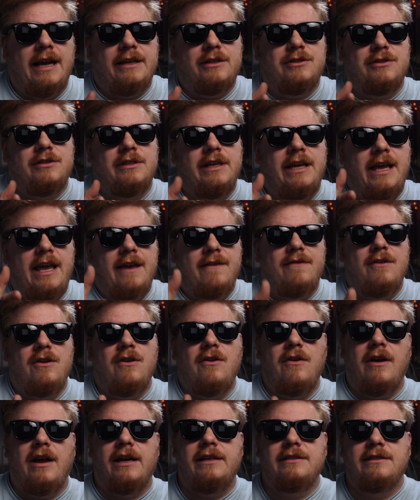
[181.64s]
actually giving
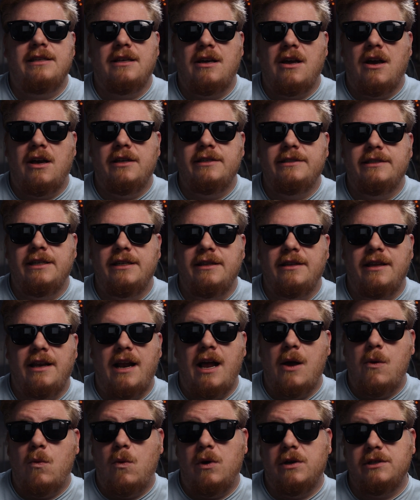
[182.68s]
you guys the content that
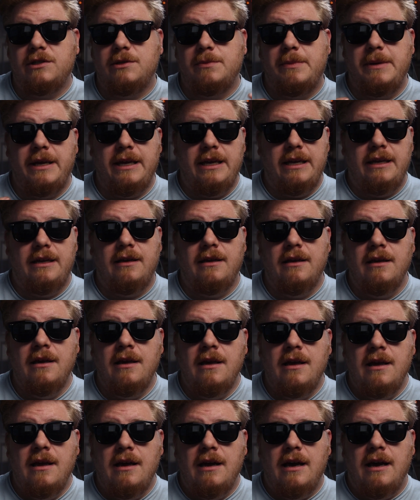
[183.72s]
I want to be
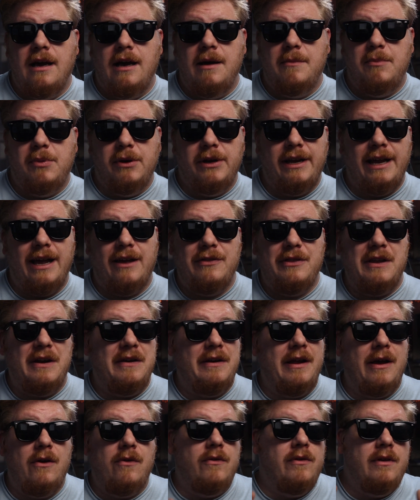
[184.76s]
uh, putting out there.
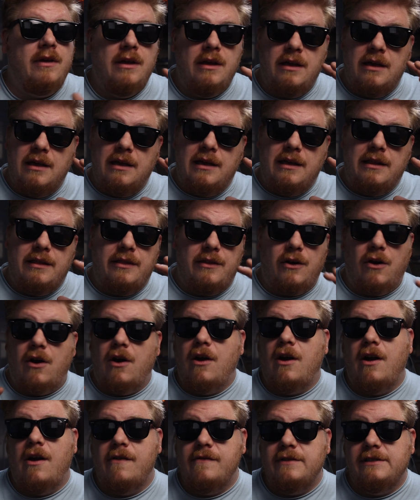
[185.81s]
Now, there
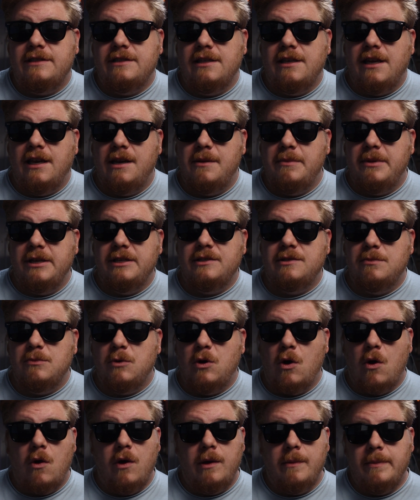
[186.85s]
are obviously going to be some
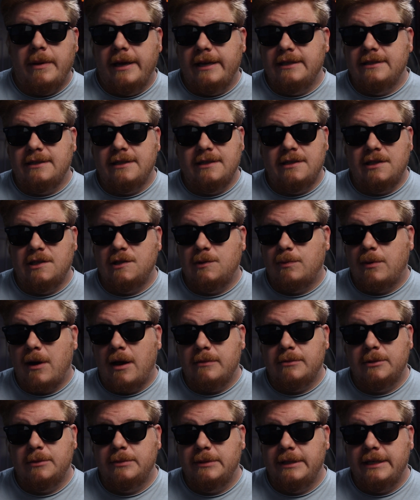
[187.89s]
growing pains. This is
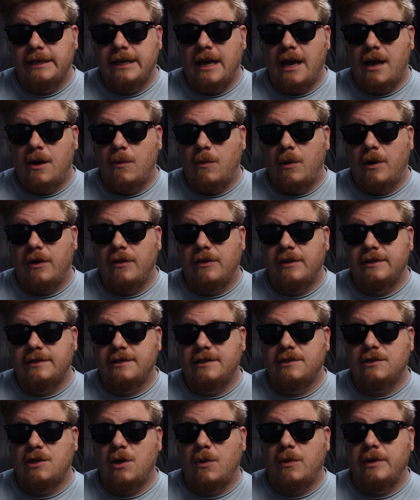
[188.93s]
probably not where this
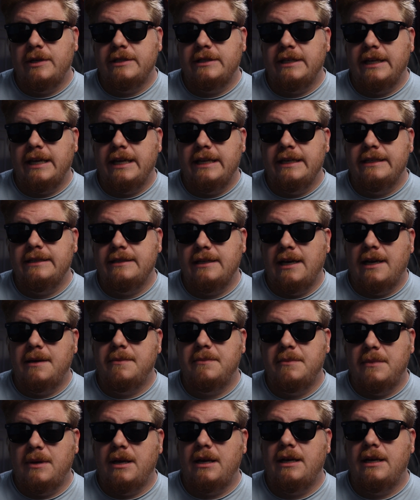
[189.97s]
is going to end up.
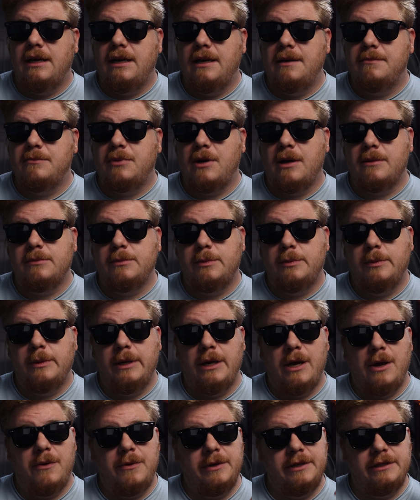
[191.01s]
I'm probably
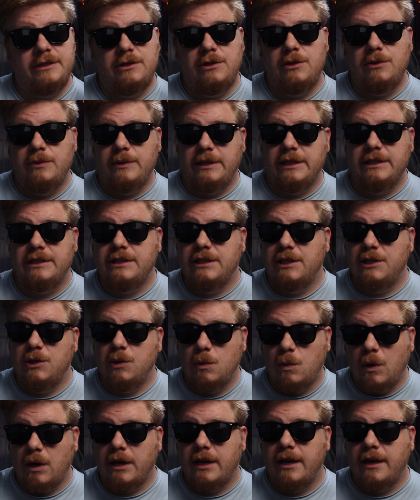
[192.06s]
going to continue
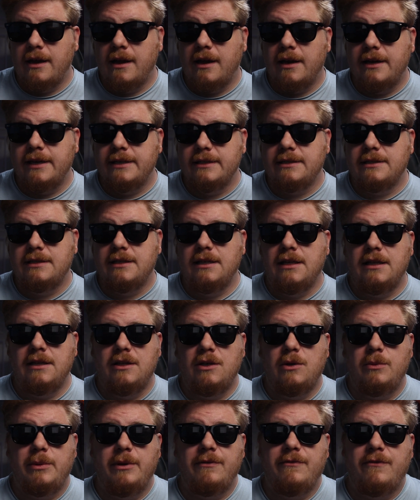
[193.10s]
working on it a
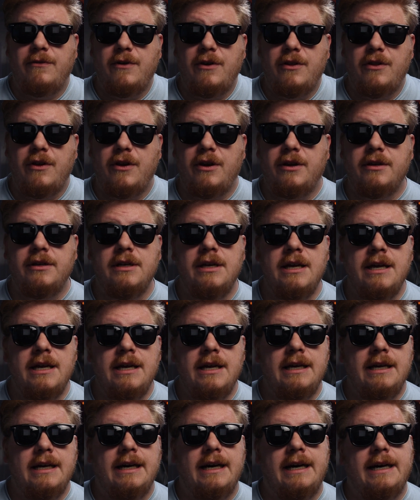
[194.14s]
little bit further.
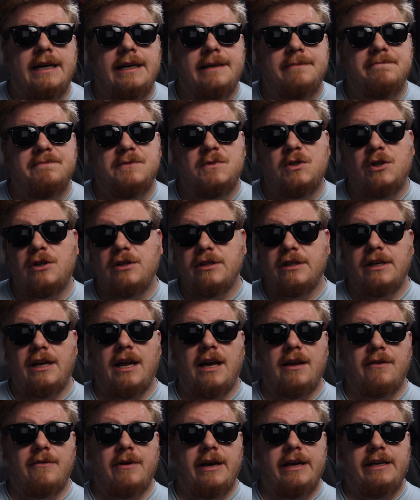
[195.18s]
Um, certainly
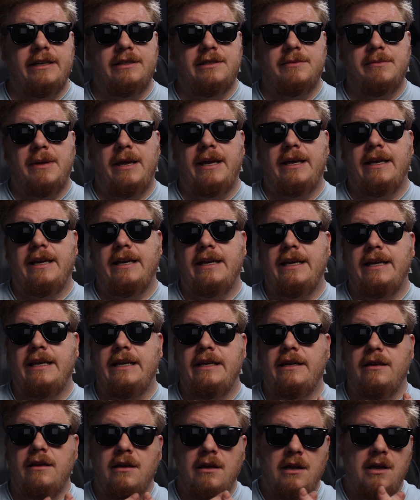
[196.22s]
not ready to make
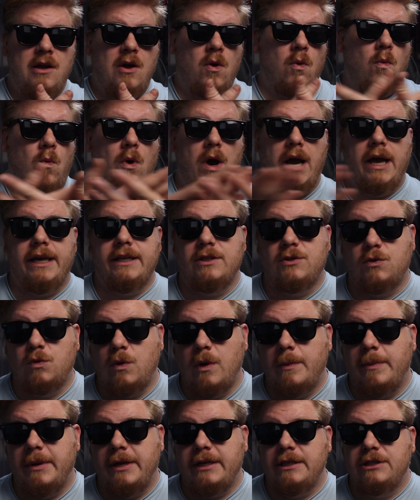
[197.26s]
any wide
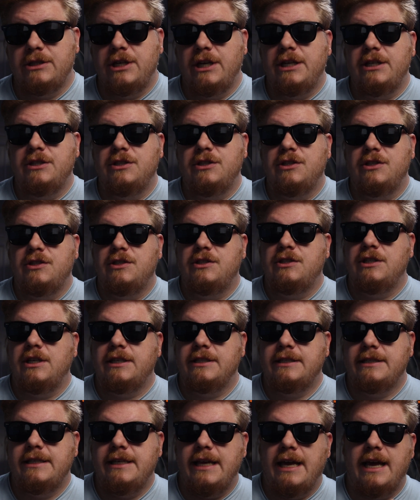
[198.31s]
sweeping changes
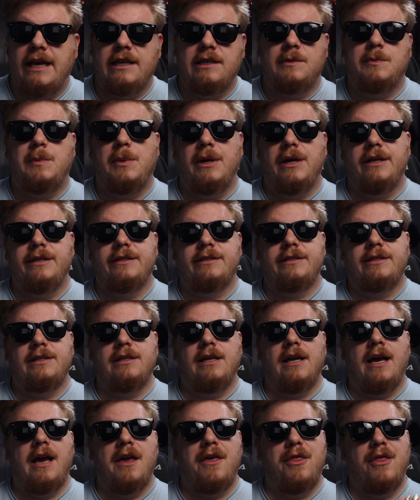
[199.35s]
just yet, but
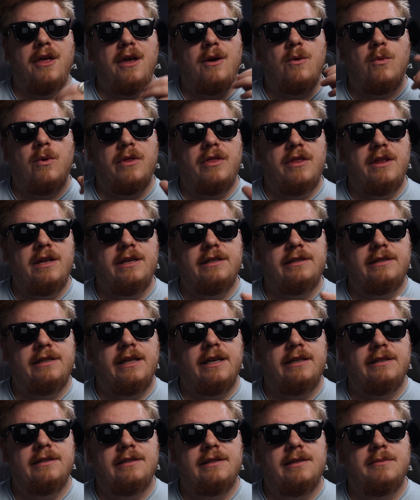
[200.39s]
I think with these
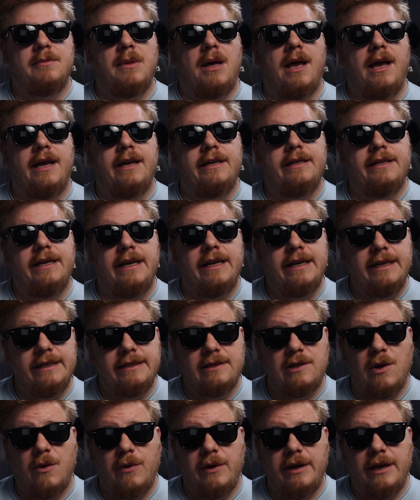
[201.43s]
things in mind, it is
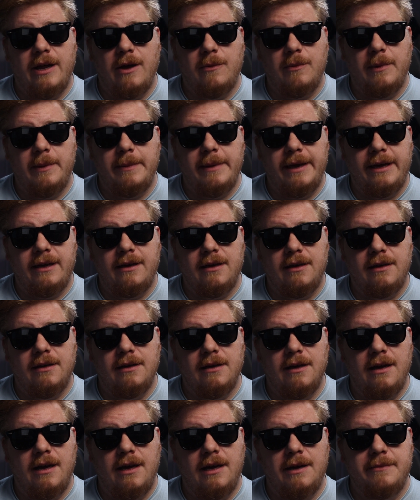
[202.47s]
going to help me make
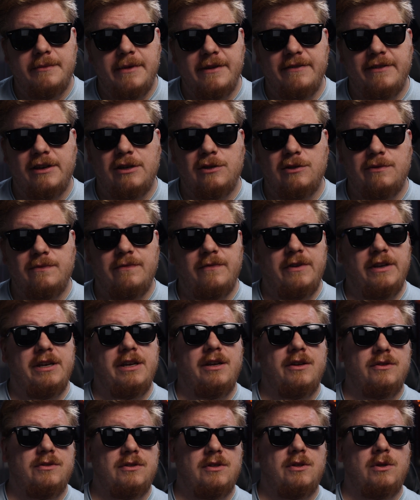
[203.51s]
uh, my
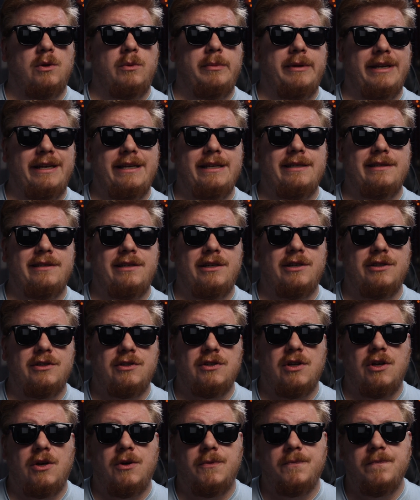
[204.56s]
videos a little bit easier,
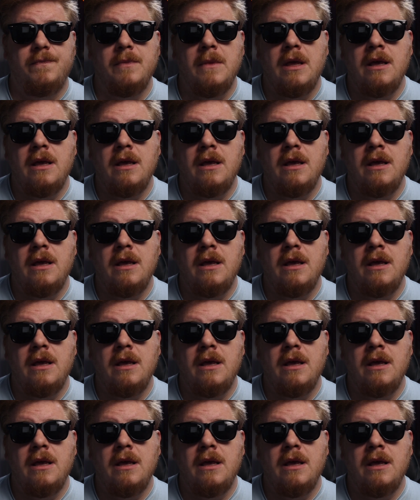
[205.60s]
so